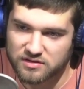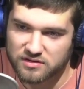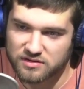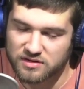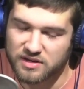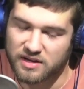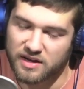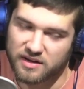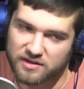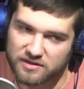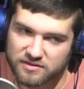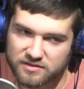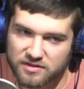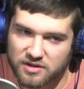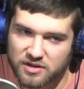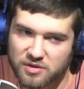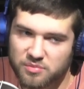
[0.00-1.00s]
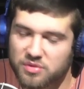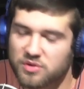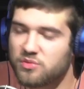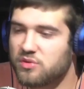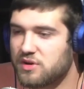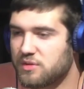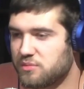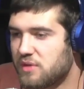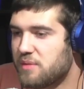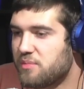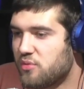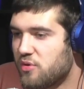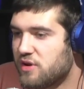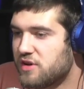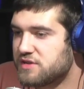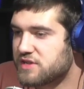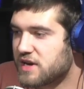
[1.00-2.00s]
Yeah, but my
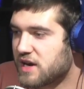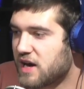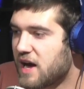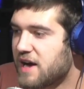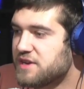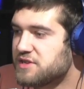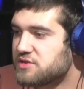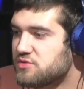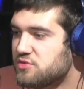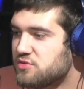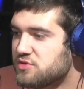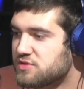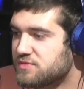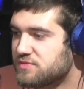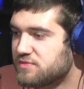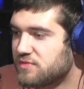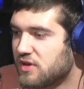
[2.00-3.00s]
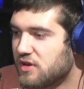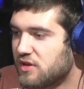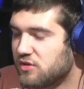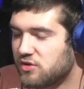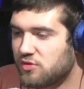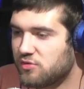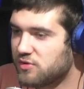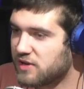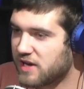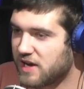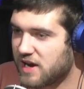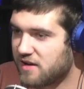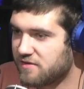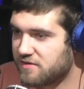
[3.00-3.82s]
point is, like, high schools don't really have